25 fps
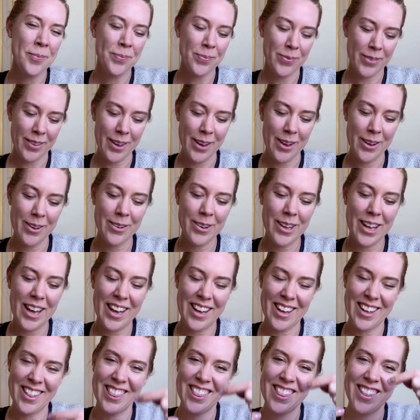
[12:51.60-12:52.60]
Okay,
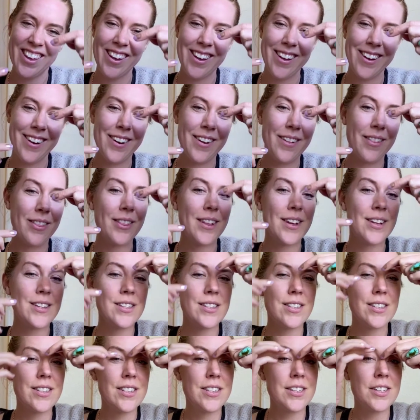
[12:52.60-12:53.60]
and then
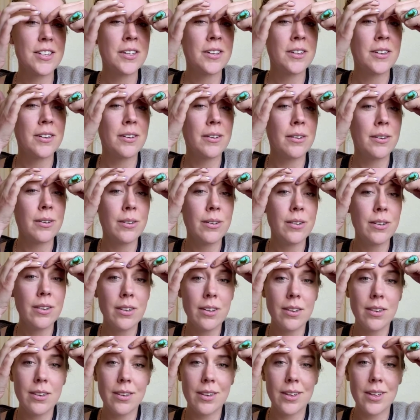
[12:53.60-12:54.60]
let's do
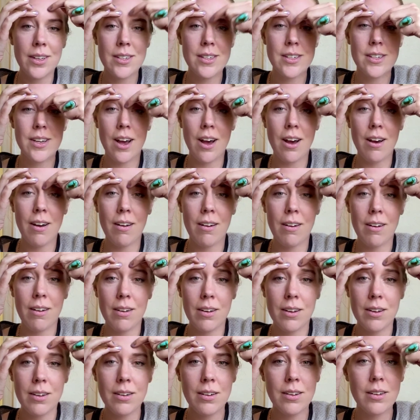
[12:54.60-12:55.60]
yin
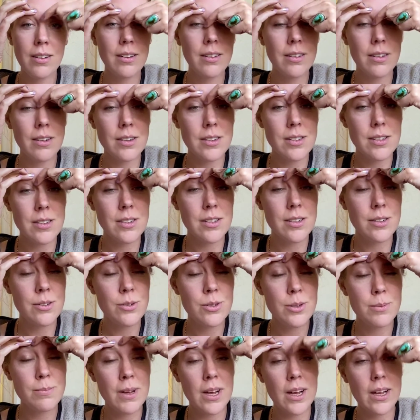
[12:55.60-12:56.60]
tong, our snooze
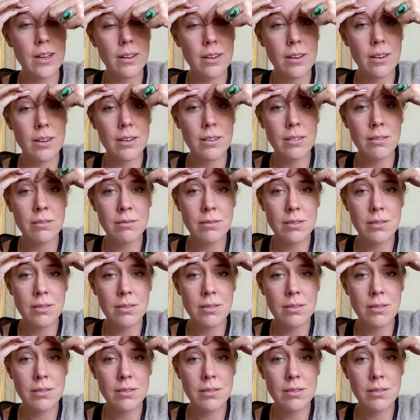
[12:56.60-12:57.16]
button.